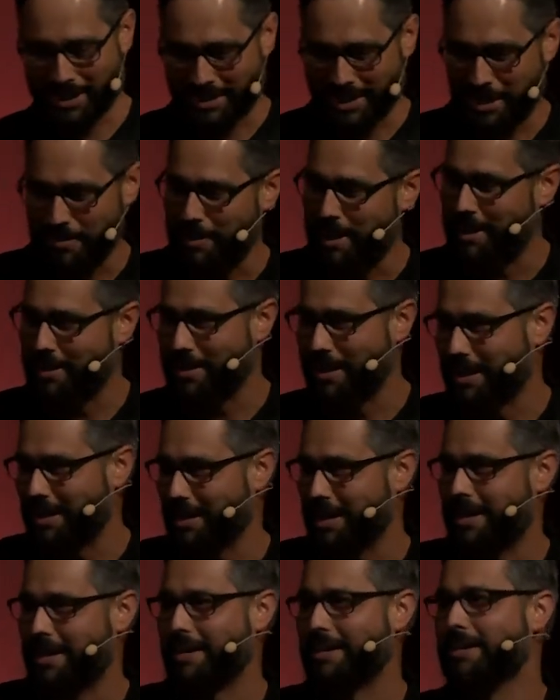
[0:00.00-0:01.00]
that came out of that
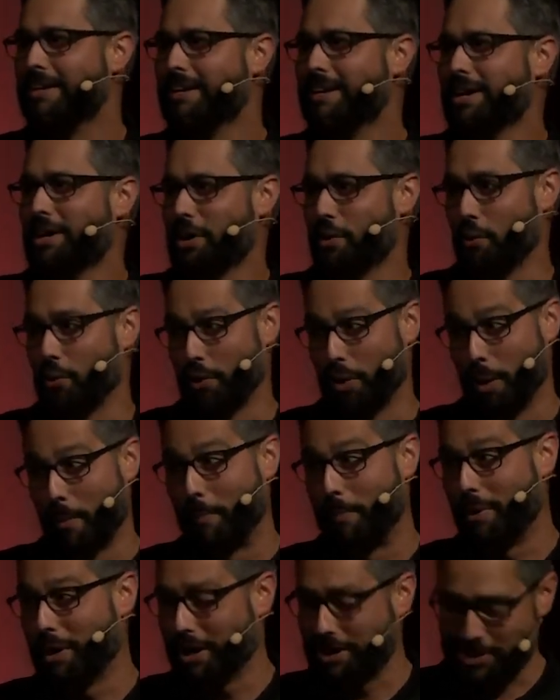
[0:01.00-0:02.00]
line were a
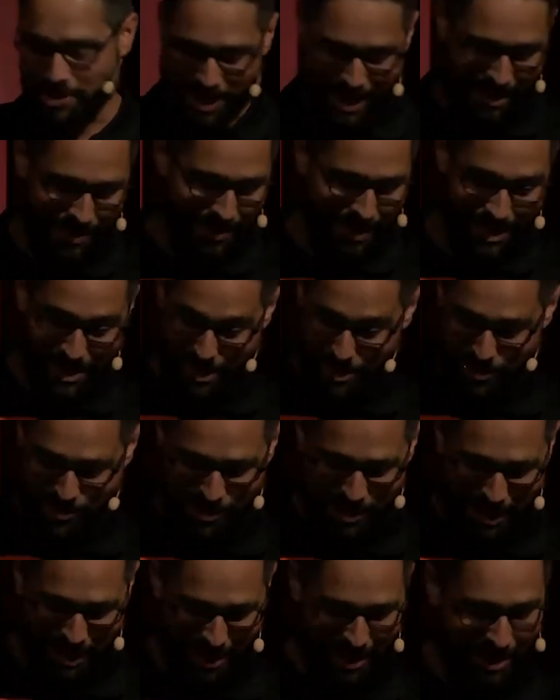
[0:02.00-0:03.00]
bunch, and then he
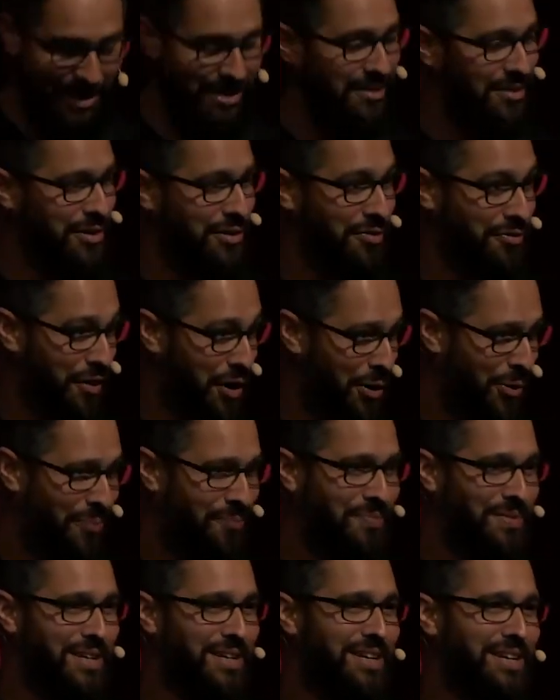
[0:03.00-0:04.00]
just clicked the phone.
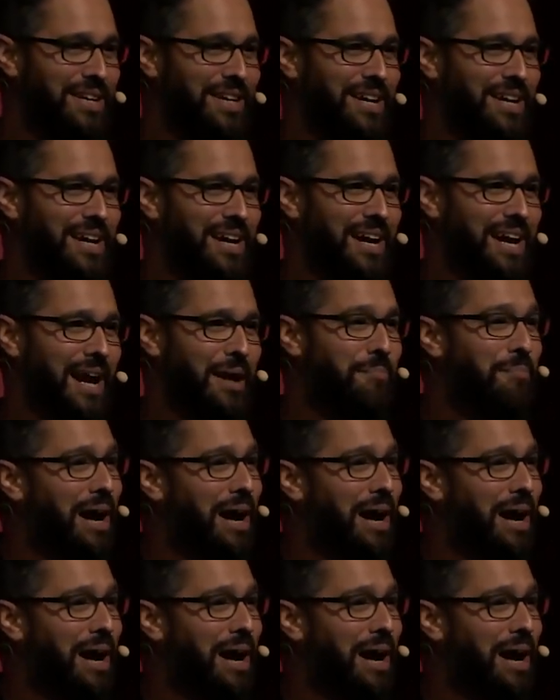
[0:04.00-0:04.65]
And